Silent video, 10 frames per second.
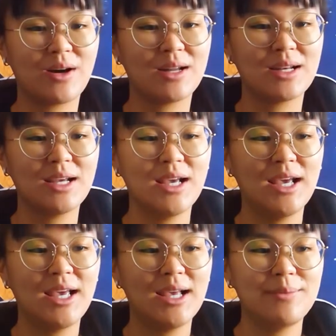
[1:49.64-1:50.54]
on
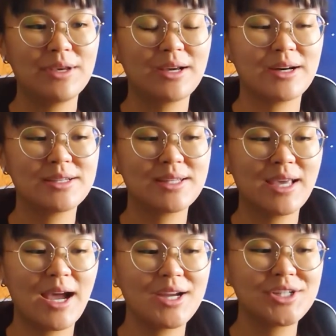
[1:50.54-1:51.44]
because the
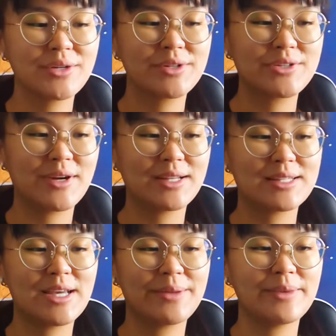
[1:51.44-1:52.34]
cashier was trying to
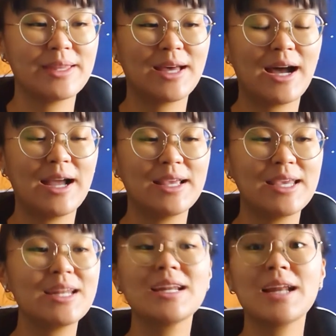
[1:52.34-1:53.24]
tell me that
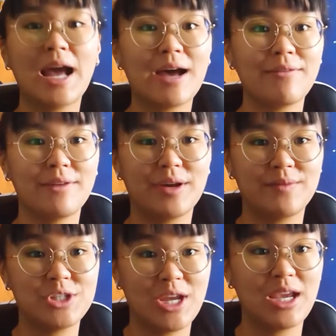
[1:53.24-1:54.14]
he didn't have
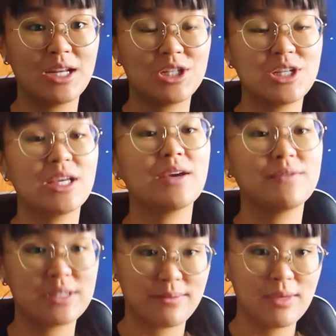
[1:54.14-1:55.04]
enough change to
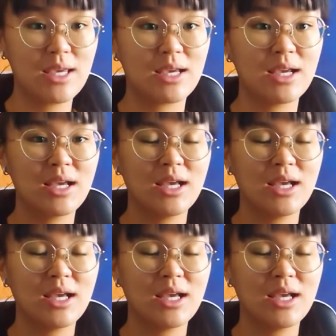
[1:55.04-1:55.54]
give to me.